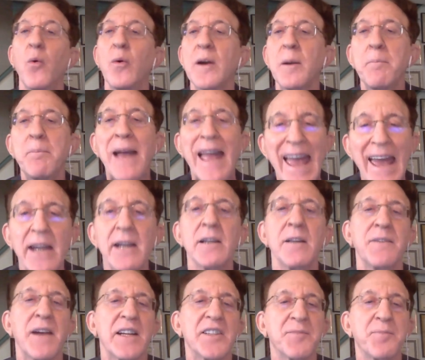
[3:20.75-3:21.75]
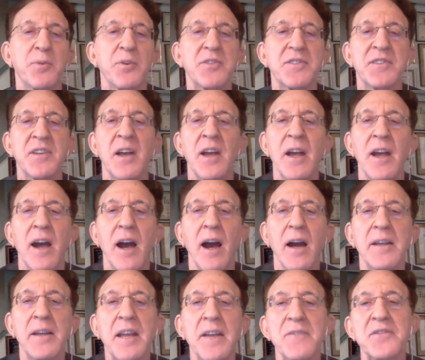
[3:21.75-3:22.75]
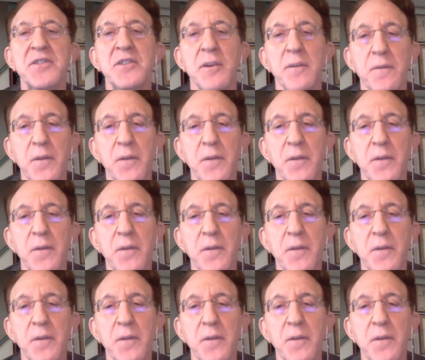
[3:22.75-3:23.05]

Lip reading: when a panel of experts gives